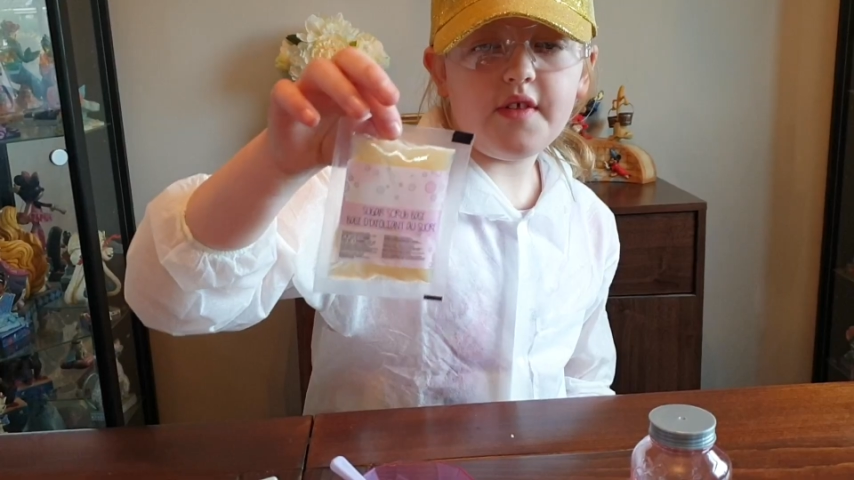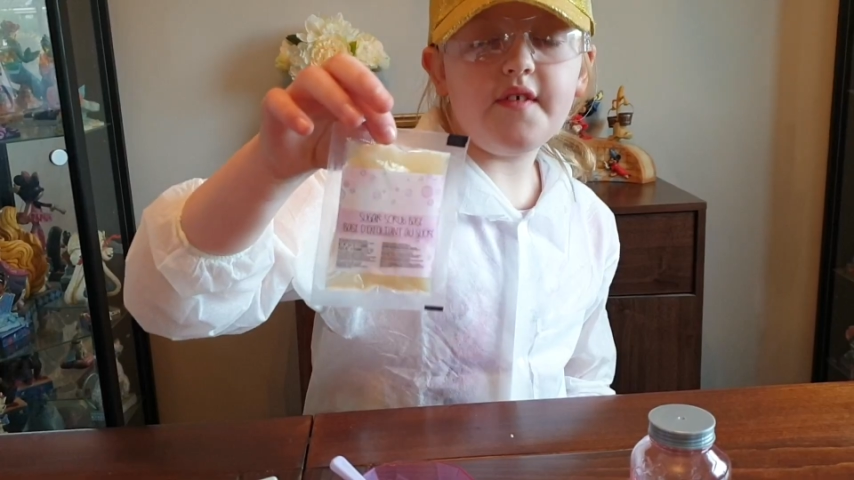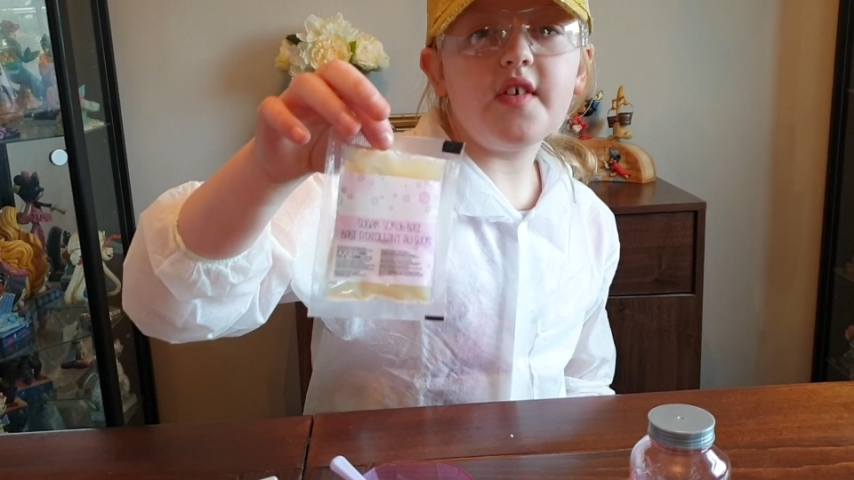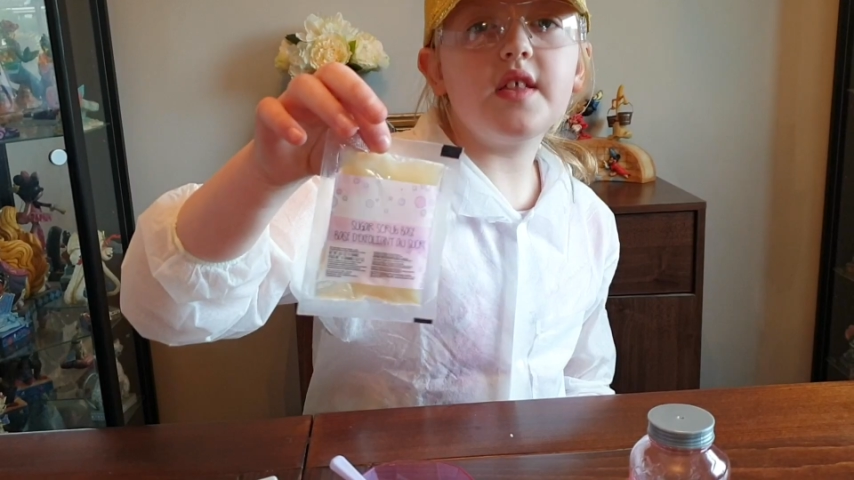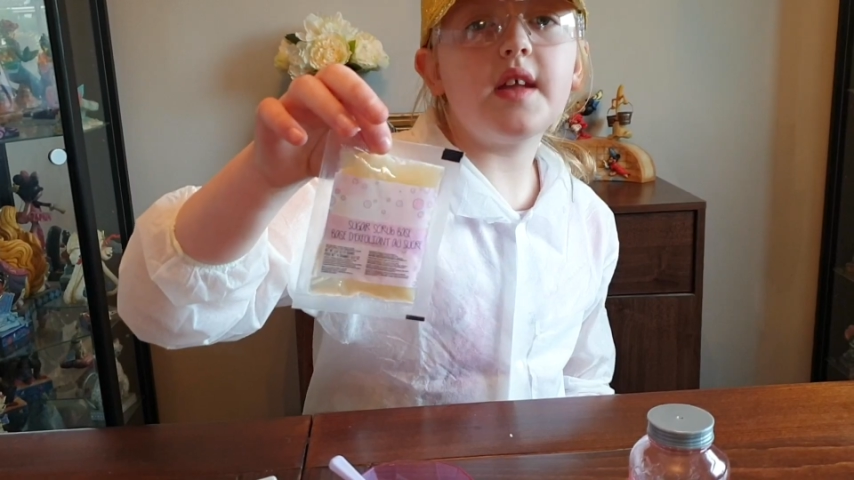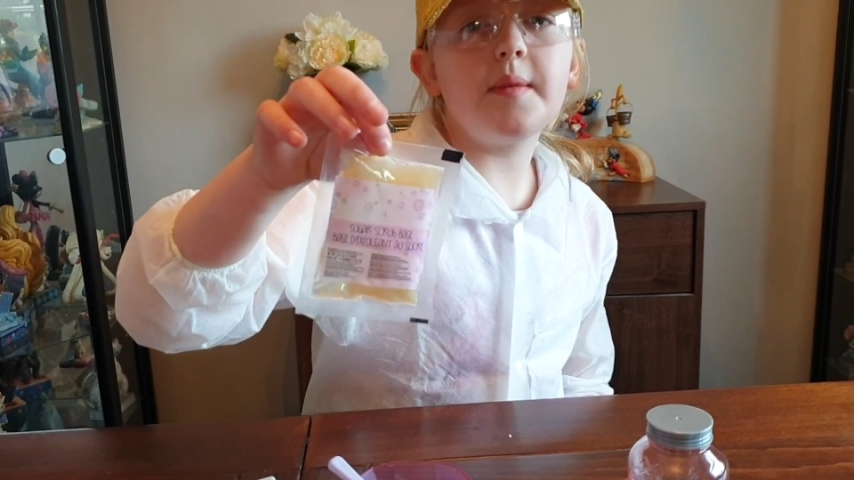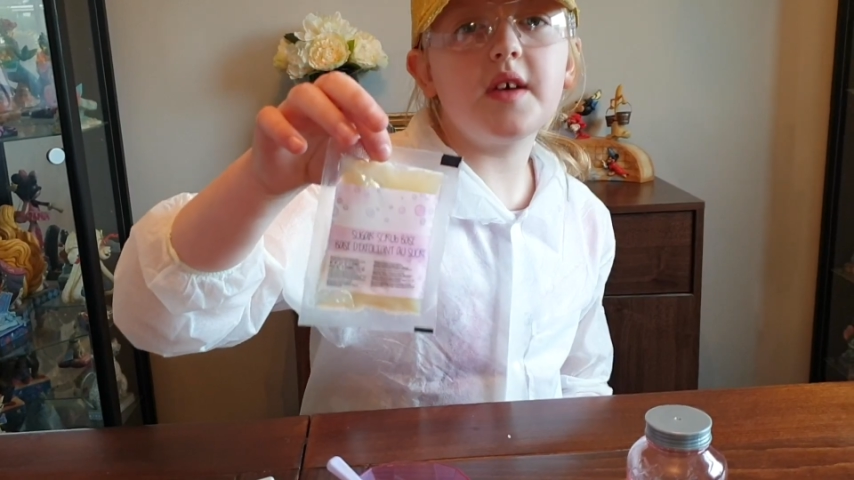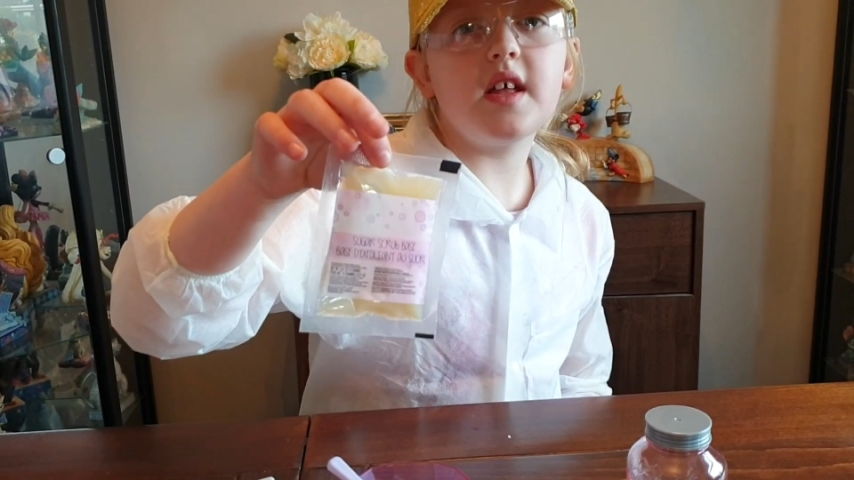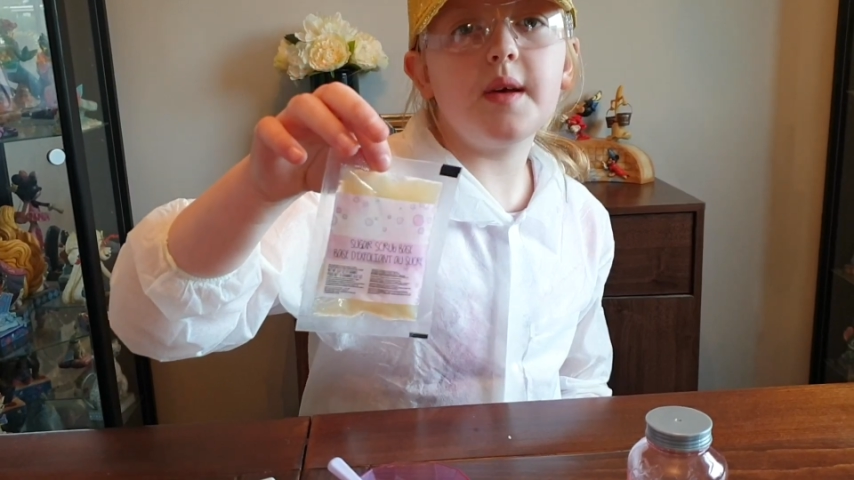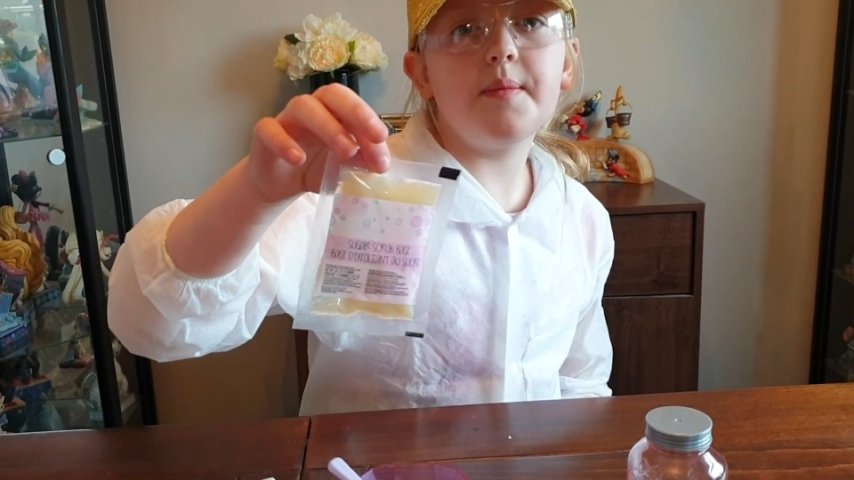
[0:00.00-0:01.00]
So first
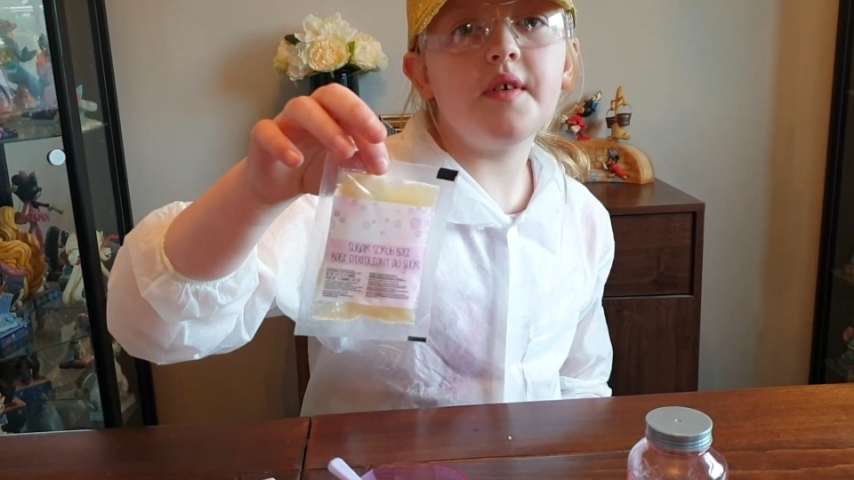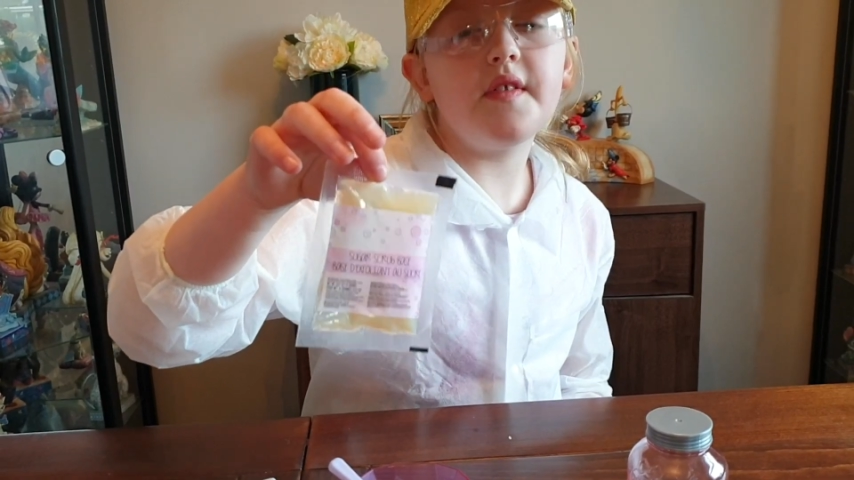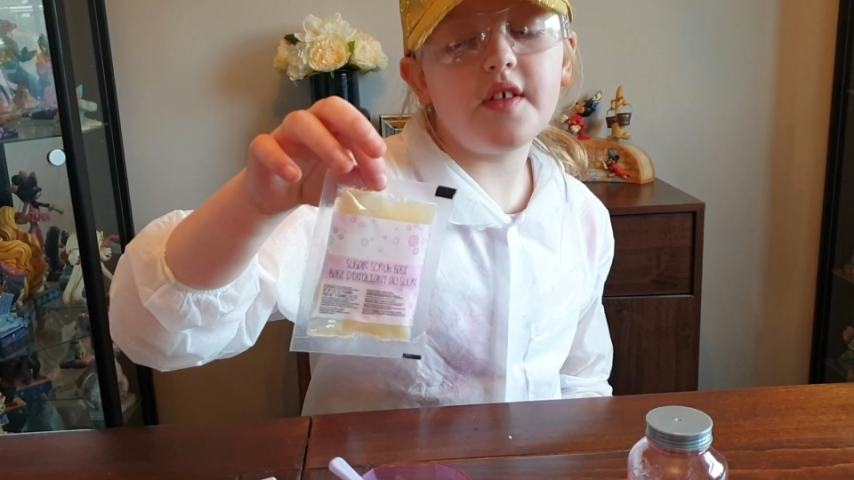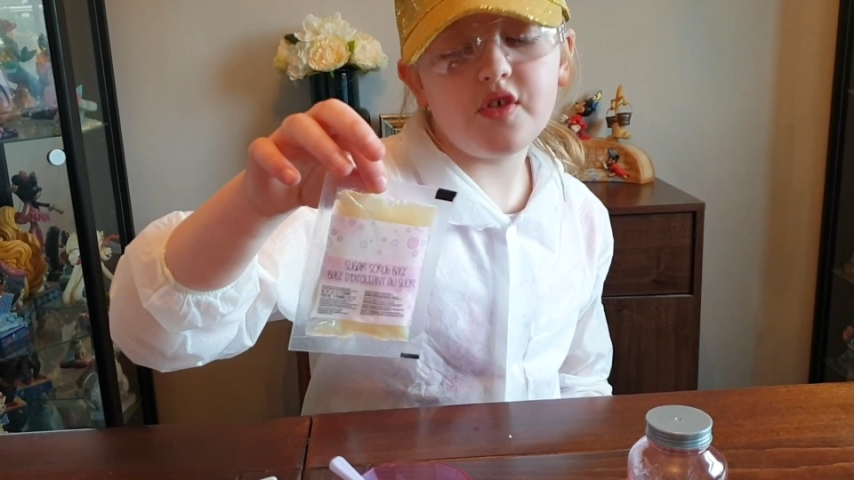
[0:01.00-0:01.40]
I'm going to put the